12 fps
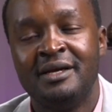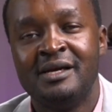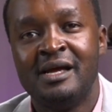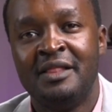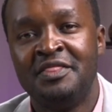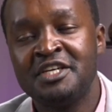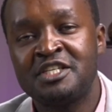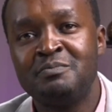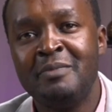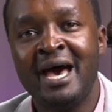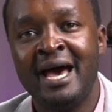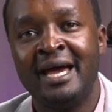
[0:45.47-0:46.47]
This
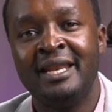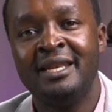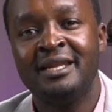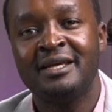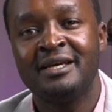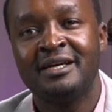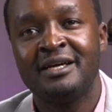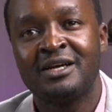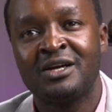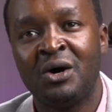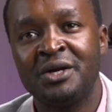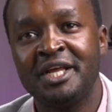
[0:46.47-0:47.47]
man
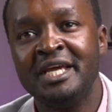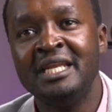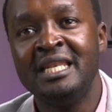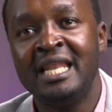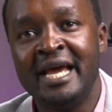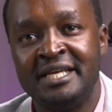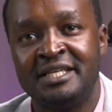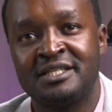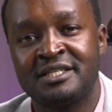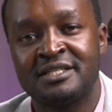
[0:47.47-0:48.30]
got in late